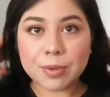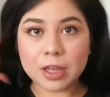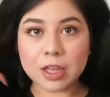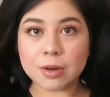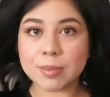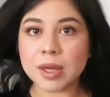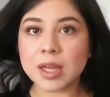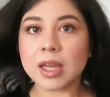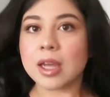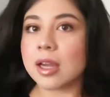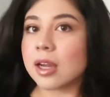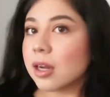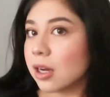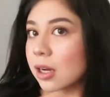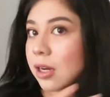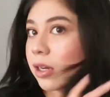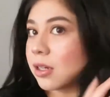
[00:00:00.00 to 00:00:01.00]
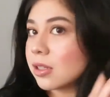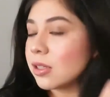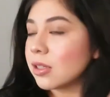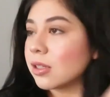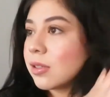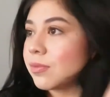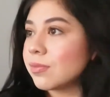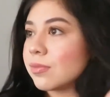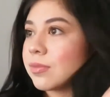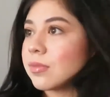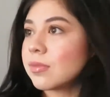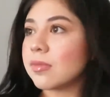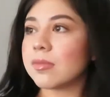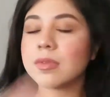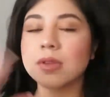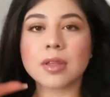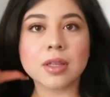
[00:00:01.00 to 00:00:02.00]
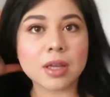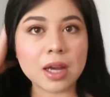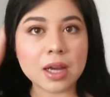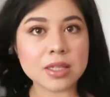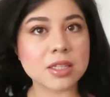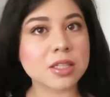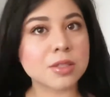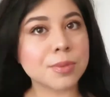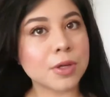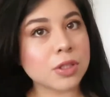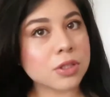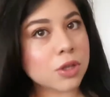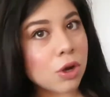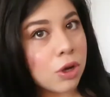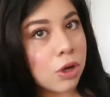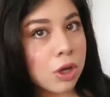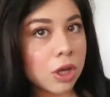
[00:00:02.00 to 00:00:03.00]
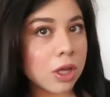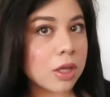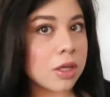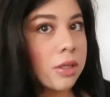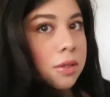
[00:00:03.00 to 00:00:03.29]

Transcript: in my hair. Guys, it smells so good.